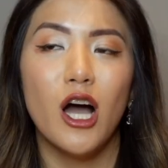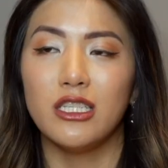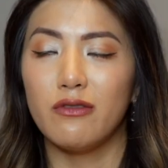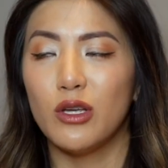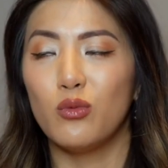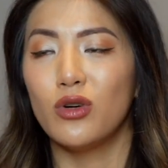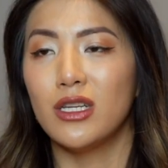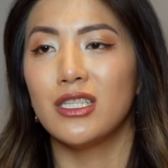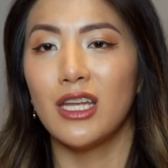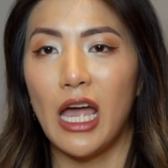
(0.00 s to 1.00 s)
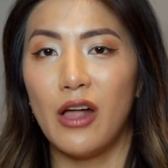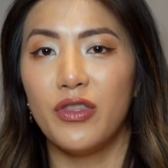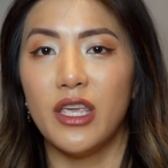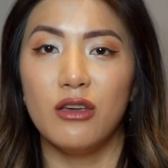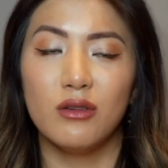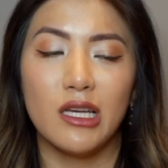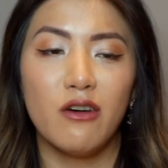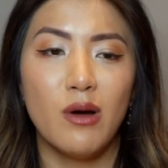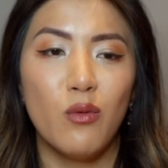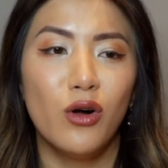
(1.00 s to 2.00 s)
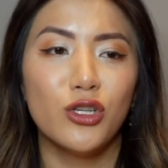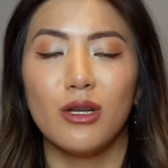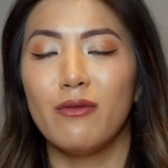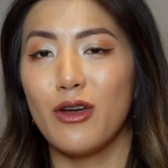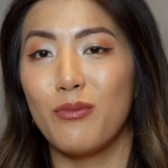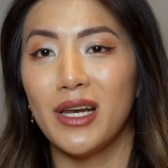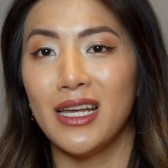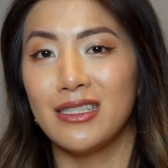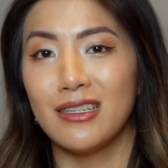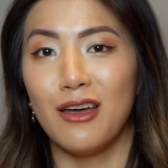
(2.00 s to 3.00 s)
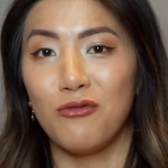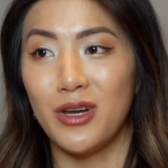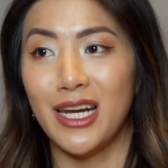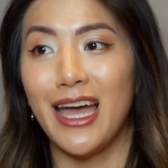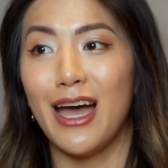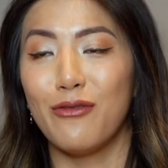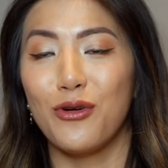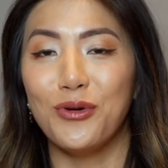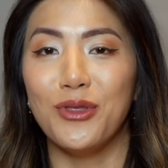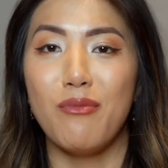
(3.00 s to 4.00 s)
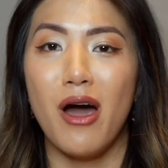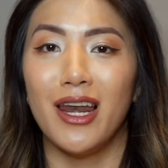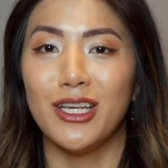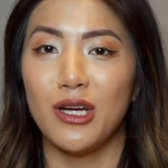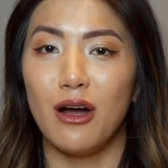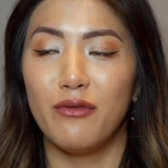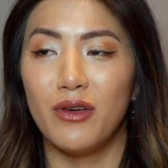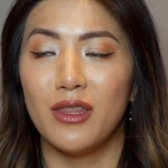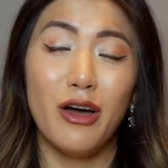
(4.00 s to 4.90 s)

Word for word: I definitely wanted to get the use out of my watch. I'm very pleased I really have gotten the mileage out of it.